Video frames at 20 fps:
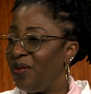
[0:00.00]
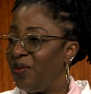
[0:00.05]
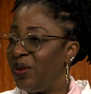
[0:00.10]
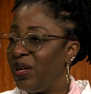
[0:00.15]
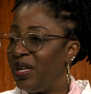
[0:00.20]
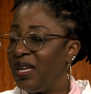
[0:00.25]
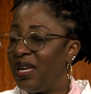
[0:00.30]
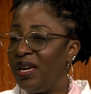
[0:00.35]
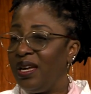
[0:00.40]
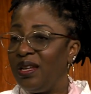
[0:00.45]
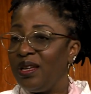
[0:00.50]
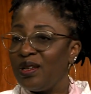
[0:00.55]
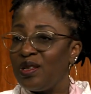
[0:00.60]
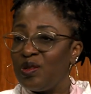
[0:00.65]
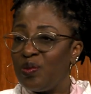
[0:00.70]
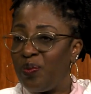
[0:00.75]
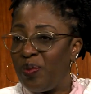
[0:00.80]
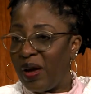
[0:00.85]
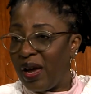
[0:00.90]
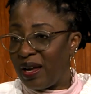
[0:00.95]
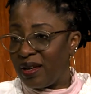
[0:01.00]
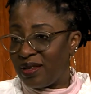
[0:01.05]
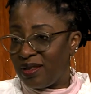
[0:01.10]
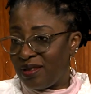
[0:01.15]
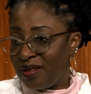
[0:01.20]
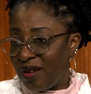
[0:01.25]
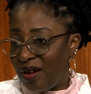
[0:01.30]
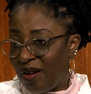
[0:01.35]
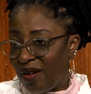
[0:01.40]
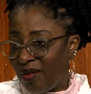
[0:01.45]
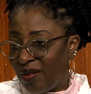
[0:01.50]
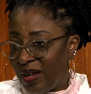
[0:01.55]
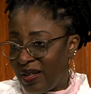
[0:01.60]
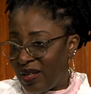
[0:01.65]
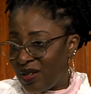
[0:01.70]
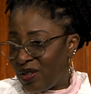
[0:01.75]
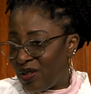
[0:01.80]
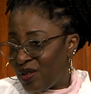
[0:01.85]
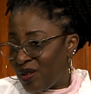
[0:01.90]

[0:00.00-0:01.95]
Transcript: we can expect? So, and this is